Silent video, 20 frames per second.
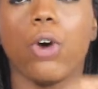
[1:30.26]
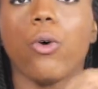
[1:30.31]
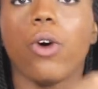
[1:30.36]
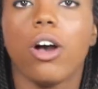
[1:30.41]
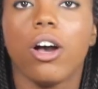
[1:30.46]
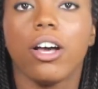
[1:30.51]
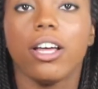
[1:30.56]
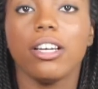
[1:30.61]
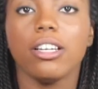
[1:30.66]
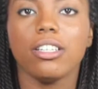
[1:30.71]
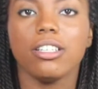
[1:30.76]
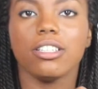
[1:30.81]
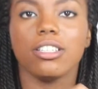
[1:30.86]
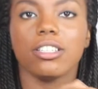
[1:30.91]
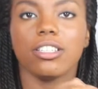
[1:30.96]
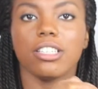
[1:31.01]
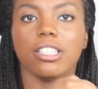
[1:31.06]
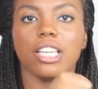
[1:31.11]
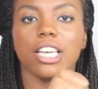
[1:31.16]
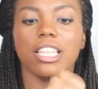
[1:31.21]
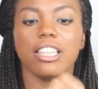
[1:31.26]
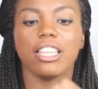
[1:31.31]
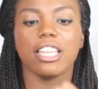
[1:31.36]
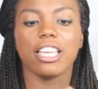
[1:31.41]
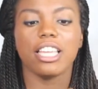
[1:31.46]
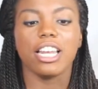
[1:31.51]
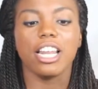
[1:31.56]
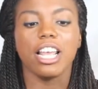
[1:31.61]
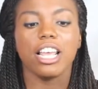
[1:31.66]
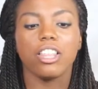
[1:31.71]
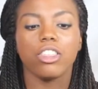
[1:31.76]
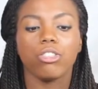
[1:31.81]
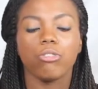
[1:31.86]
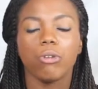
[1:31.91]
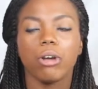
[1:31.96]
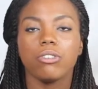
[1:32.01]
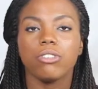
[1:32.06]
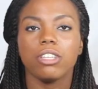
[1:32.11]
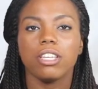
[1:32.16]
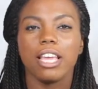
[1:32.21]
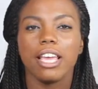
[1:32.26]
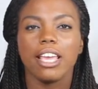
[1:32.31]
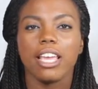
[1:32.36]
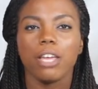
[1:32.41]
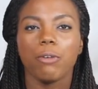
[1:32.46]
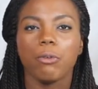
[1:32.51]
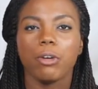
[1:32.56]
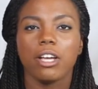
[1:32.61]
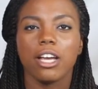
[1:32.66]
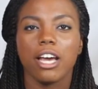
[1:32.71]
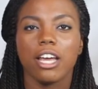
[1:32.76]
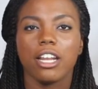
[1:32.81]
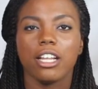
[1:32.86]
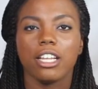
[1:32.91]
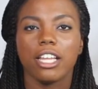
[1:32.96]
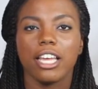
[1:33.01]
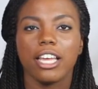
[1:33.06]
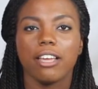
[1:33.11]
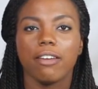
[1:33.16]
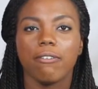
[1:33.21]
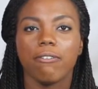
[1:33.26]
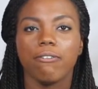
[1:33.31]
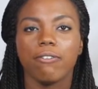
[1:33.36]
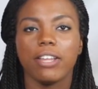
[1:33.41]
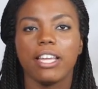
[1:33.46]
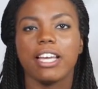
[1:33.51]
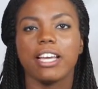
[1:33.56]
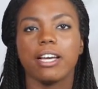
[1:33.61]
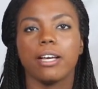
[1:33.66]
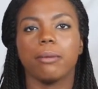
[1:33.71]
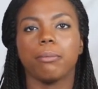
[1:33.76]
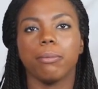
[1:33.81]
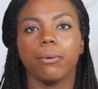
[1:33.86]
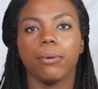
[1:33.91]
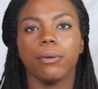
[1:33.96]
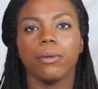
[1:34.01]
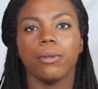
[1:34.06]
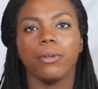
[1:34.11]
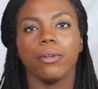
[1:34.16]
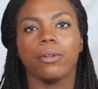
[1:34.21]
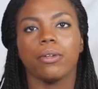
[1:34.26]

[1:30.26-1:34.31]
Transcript: go on and then throughout the day it would kind of like flake up